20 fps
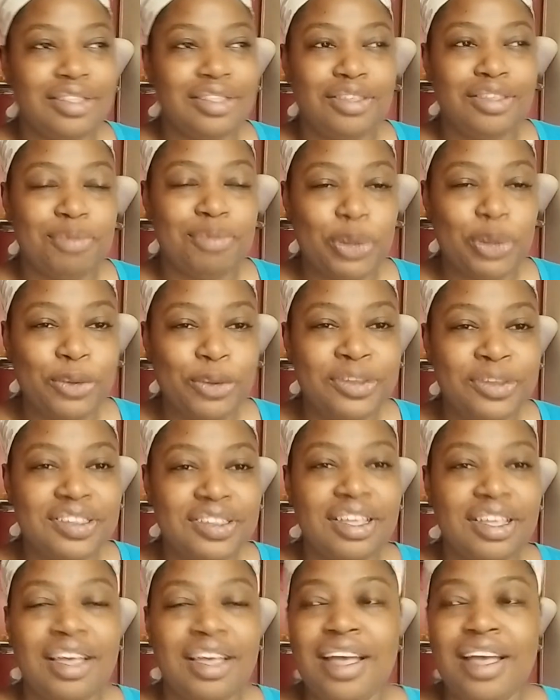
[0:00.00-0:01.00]
the
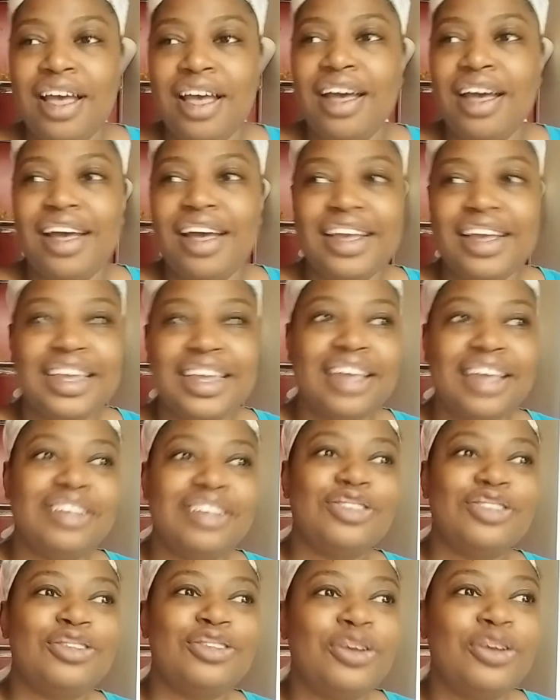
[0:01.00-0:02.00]
most, I
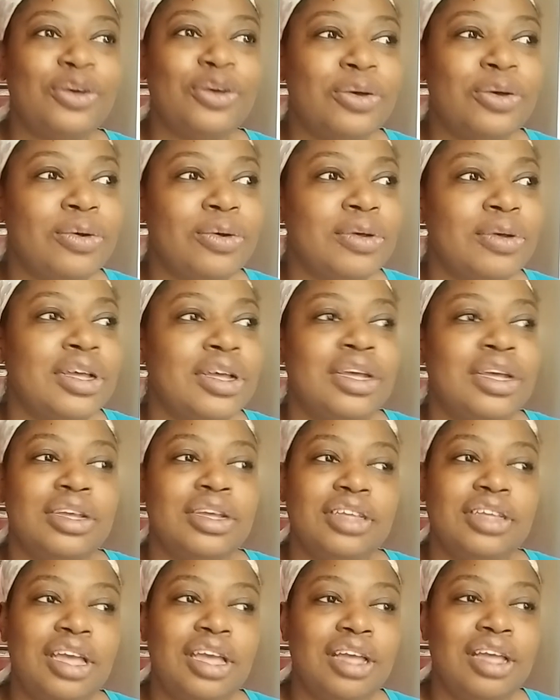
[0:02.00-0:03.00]
guess. So
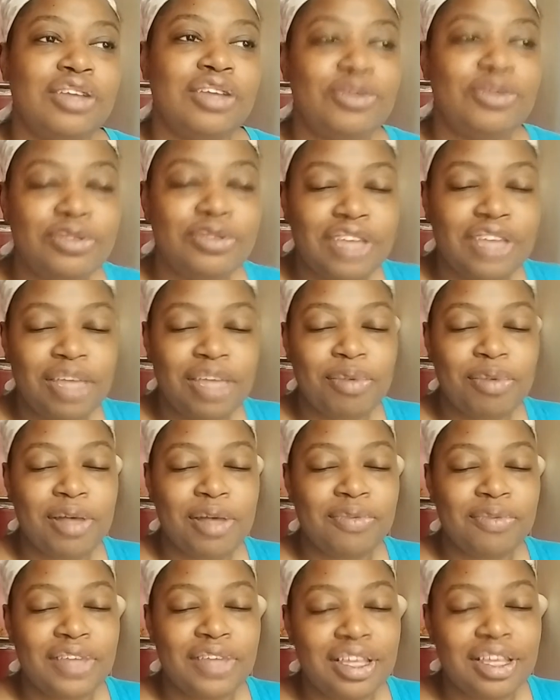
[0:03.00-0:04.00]
yeah, huge
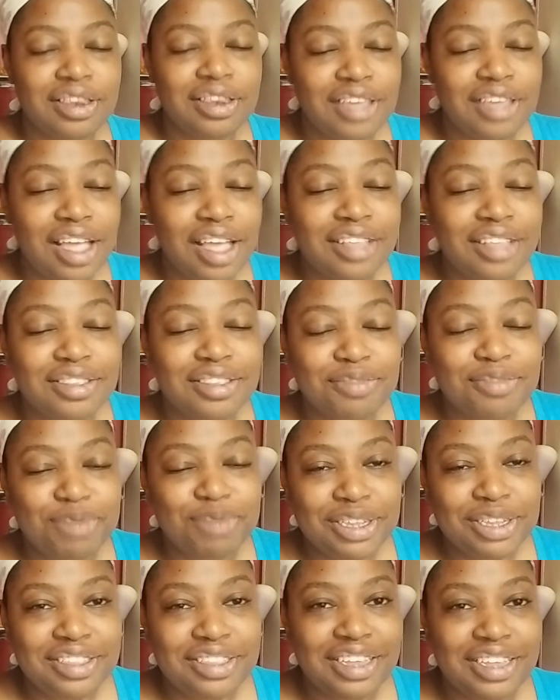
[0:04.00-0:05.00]
K-pop fan. Yes,
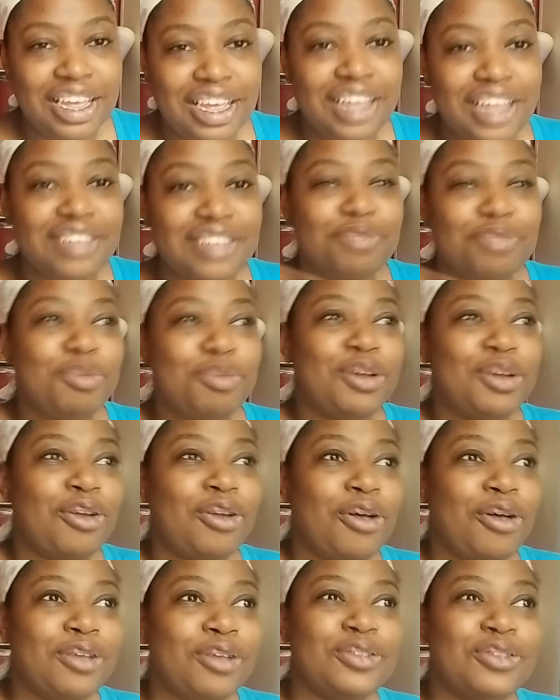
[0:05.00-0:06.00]
BTS, but
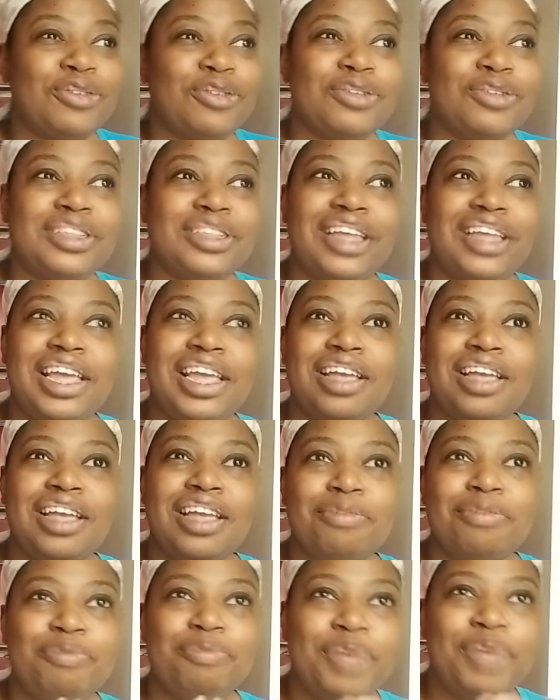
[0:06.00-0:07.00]
also like
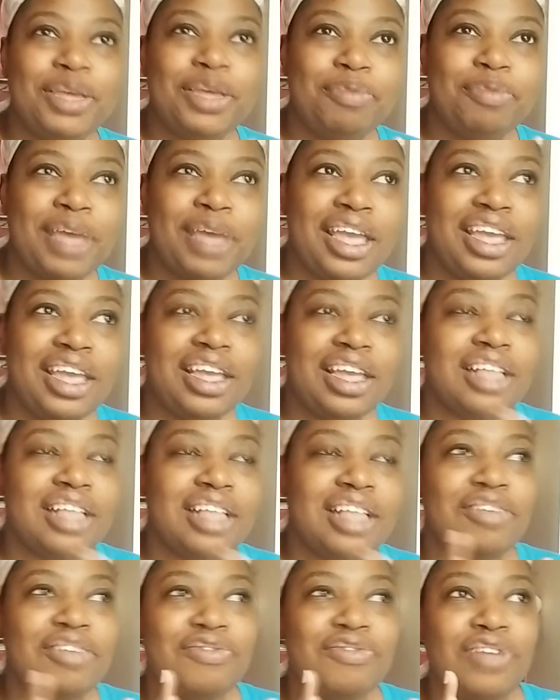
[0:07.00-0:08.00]
Big Bang.
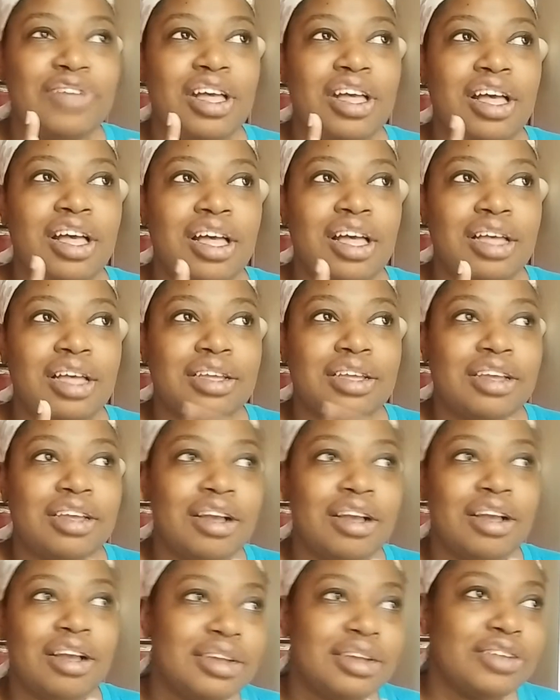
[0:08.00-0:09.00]
I love
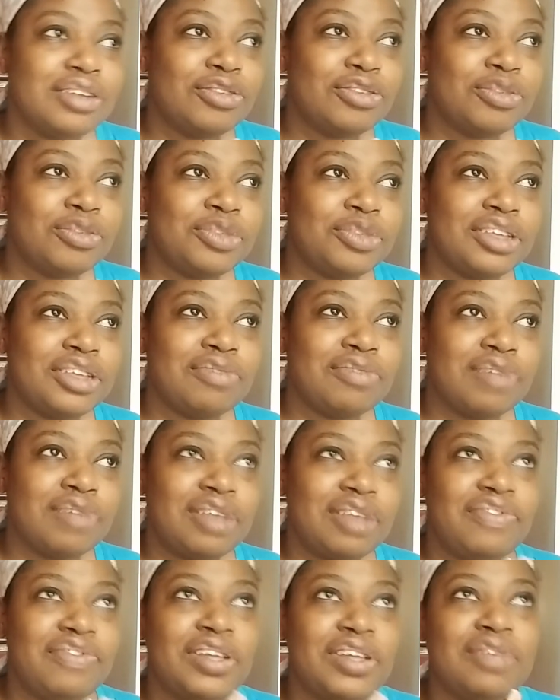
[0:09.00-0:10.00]
current groups like
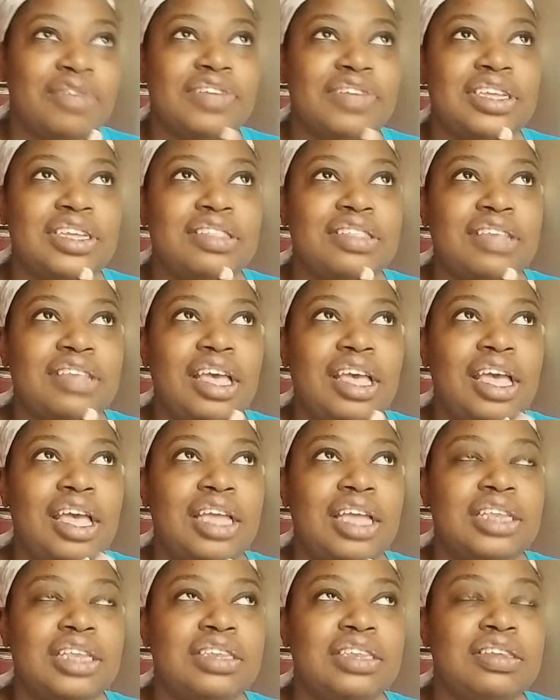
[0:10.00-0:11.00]
Red Velvet
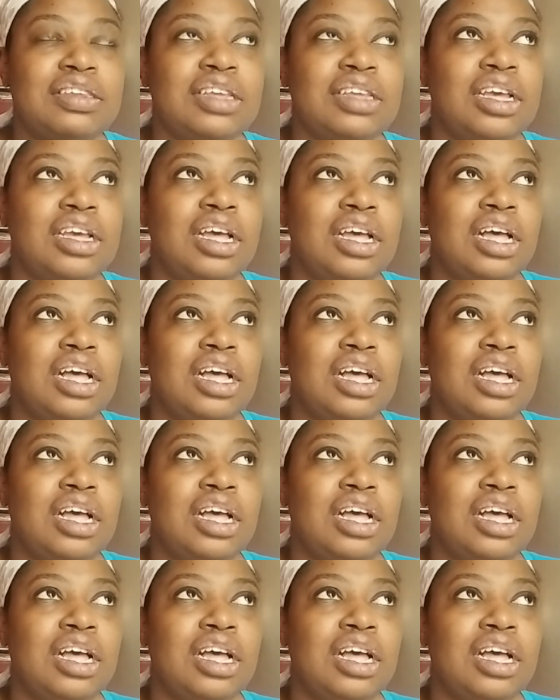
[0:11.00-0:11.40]
and